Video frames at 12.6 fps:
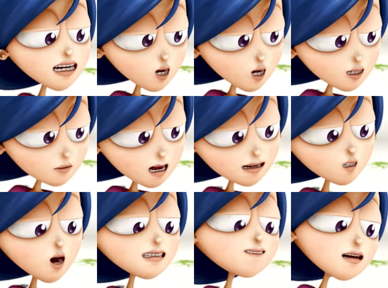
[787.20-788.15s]
here.
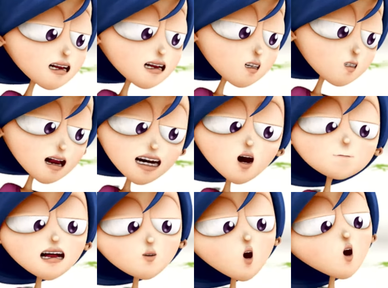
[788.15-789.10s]
Let's just finish cleaning
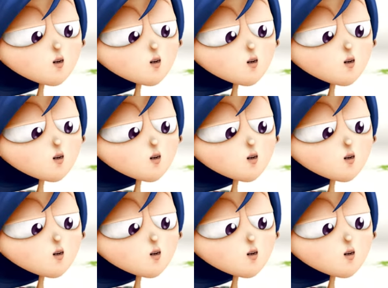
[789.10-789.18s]
up and go